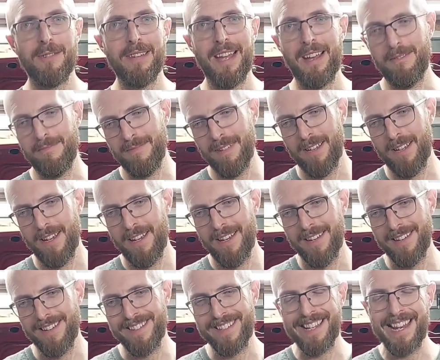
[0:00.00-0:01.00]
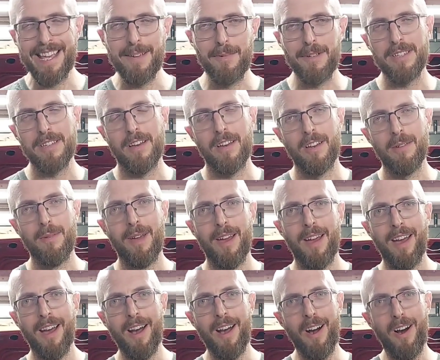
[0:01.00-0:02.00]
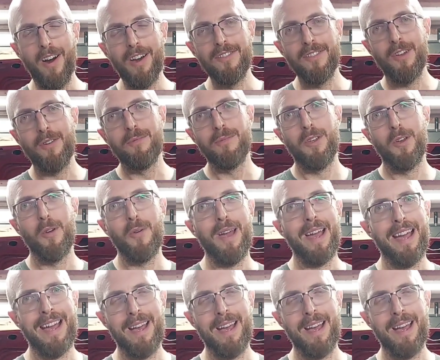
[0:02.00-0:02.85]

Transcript: Now, disclaimer time. I don't know